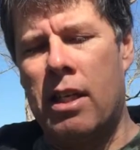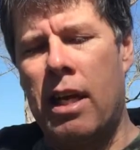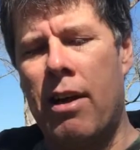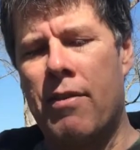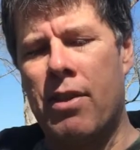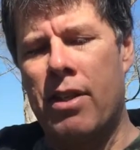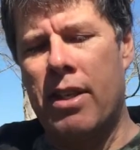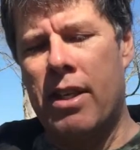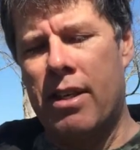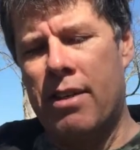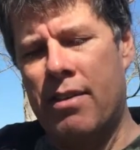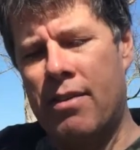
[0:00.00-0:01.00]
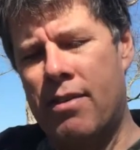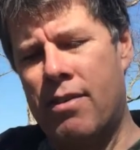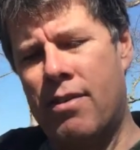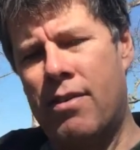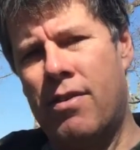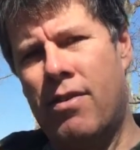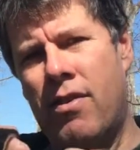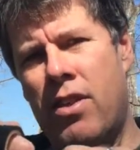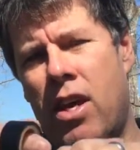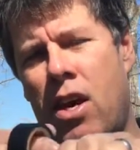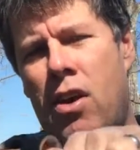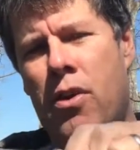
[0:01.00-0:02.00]
cover the
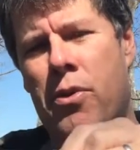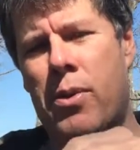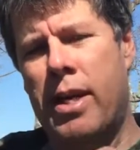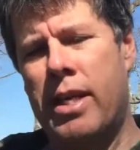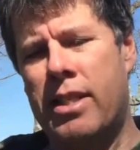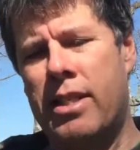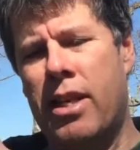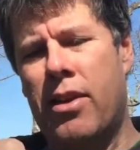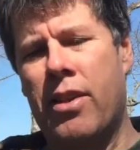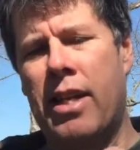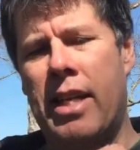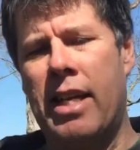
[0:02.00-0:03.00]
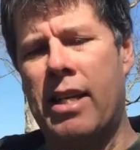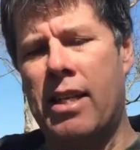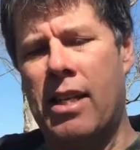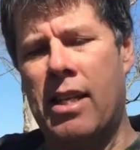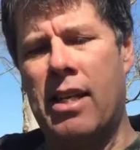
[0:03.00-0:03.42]
all thread so that it